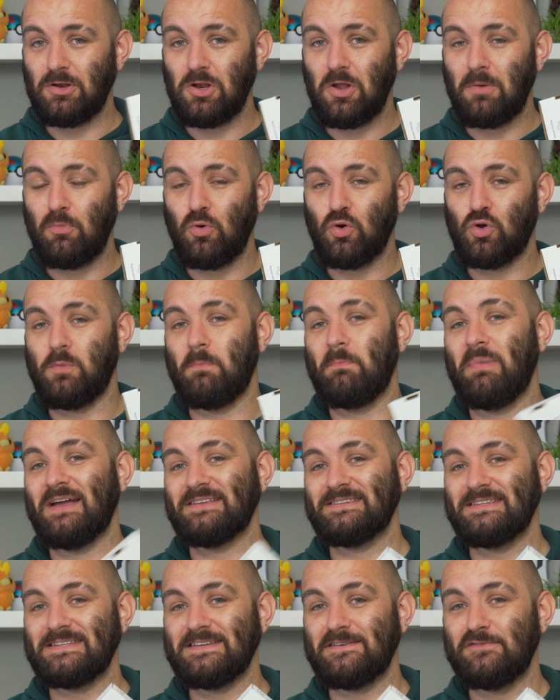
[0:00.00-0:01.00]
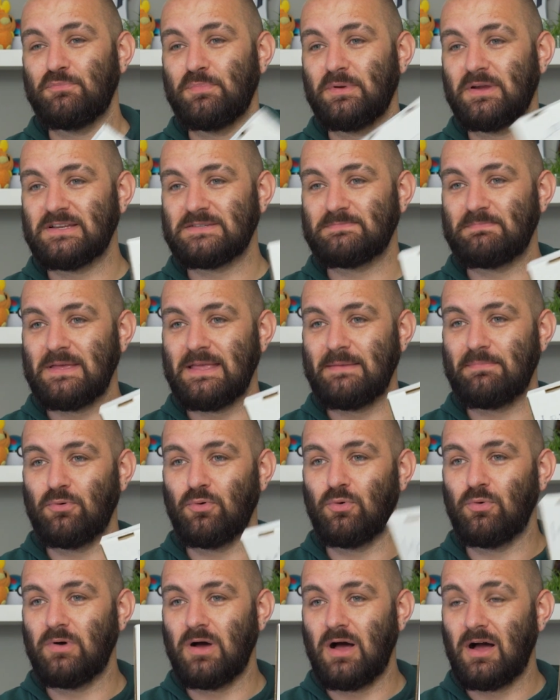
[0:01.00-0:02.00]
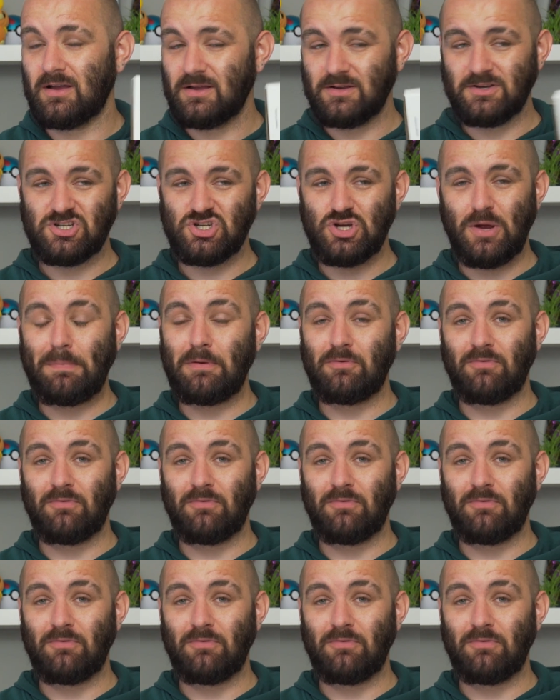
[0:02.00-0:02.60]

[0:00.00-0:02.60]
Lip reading: lot more competitive because people are gonna shop